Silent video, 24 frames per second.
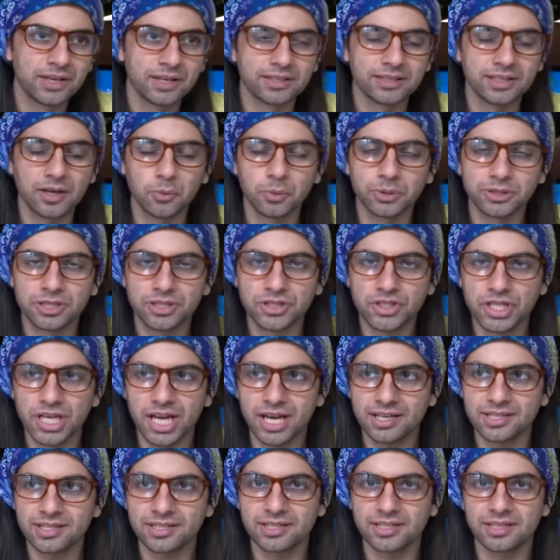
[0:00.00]
Now with the
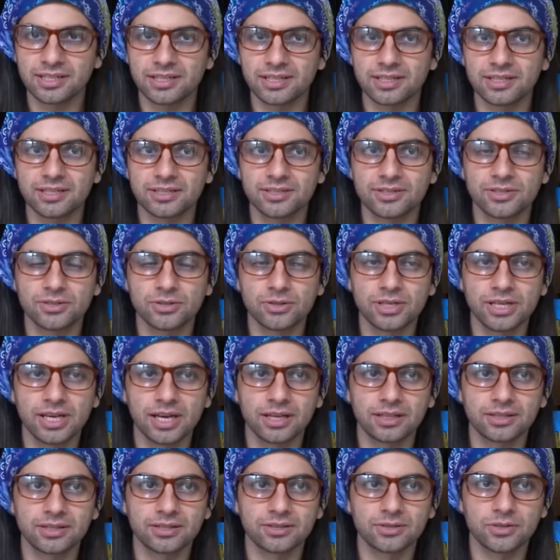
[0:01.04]
chest is you
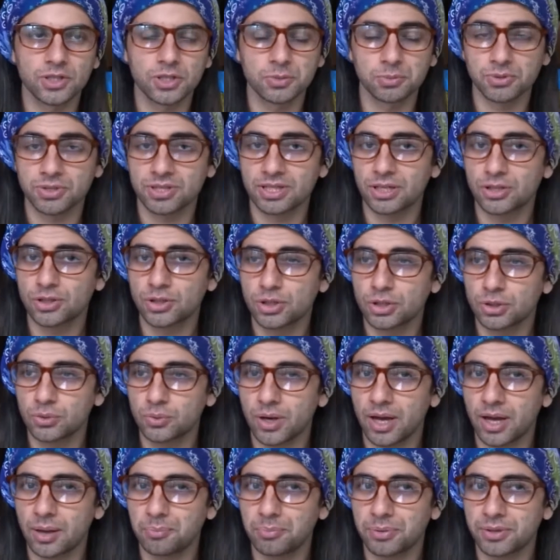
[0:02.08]
get you're supposed to get
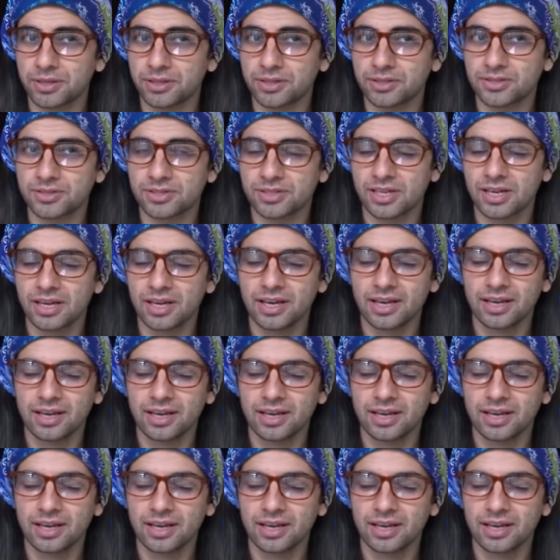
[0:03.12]
two epics.